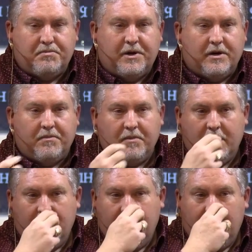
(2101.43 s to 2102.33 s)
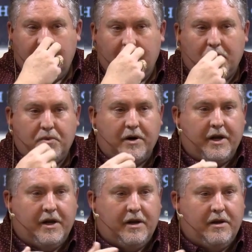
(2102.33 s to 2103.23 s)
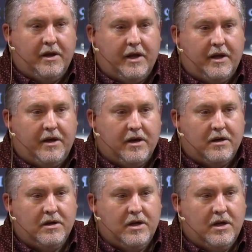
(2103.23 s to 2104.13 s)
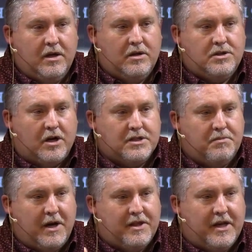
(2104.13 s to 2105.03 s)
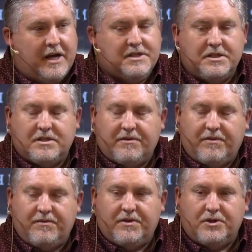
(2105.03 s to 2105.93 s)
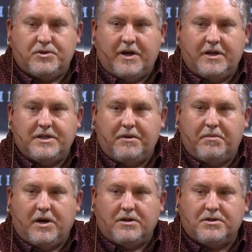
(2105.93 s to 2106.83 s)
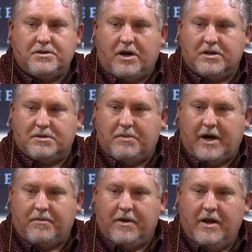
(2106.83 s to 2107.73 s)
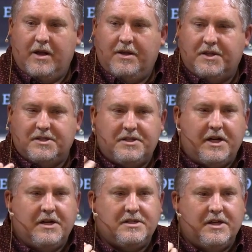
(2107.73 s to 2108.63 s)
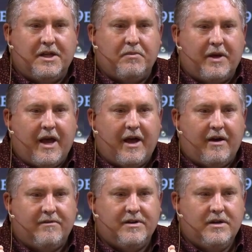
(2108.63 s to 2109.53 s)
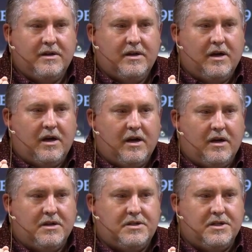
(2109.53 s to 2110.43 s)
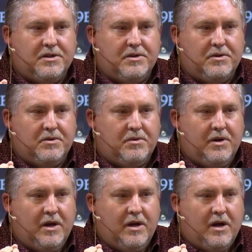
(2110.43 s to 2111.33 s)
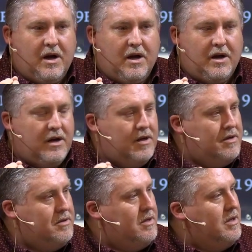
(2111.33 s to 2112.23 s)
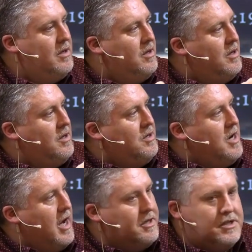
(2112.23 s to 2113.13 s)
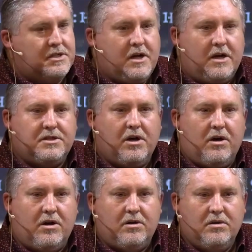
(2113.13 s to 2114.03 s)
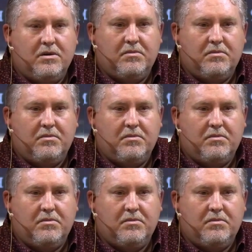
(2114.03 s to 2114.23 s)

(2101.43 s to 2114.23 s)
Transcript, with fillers: Spirit, you know, where he, he uh, talks about the essence of the Trinity, but also talks about this tendency that we have uh, to uh, not discuss all